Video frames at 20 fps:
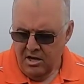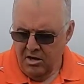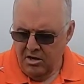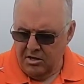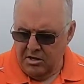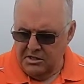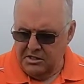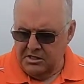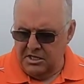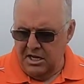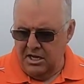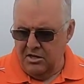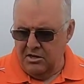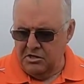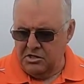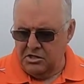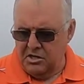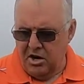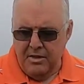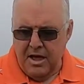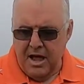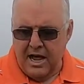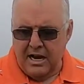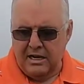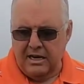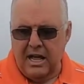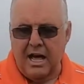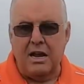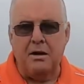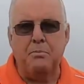you can see there's not
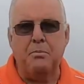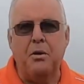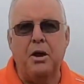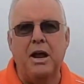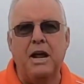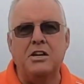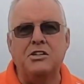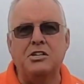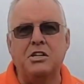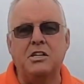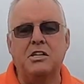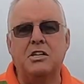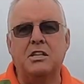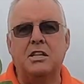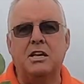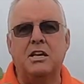a lot of branching to